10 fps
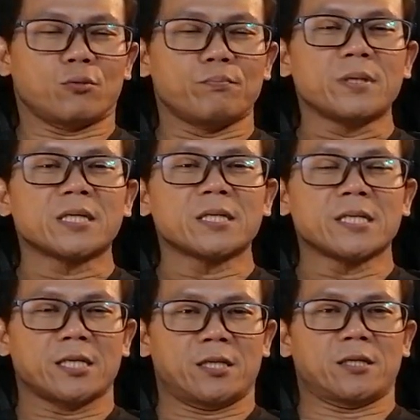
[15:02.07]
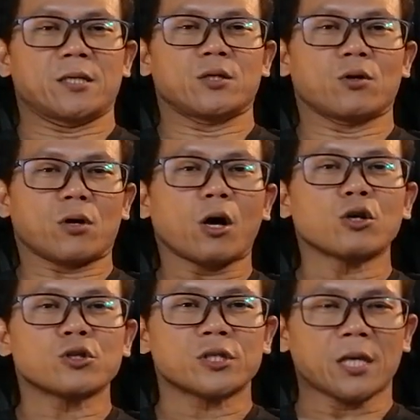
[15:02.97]
business, your
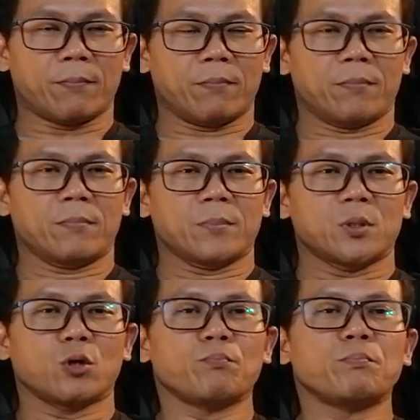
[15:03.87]
concept, your